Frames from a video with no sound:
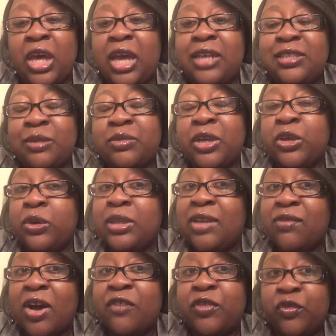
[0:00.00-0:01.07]
It seems like you
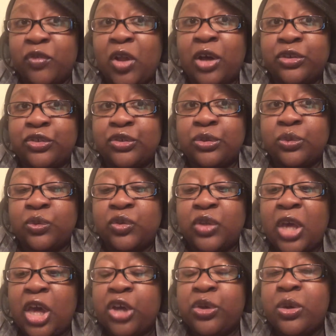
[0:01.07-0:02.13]
live off of lawsuits.
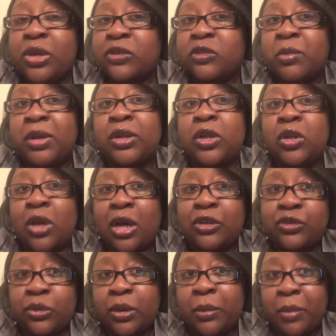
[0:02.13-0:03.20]
You can smell a
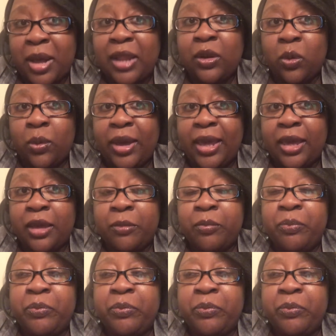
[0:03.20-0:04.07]
lawsuit a mile away.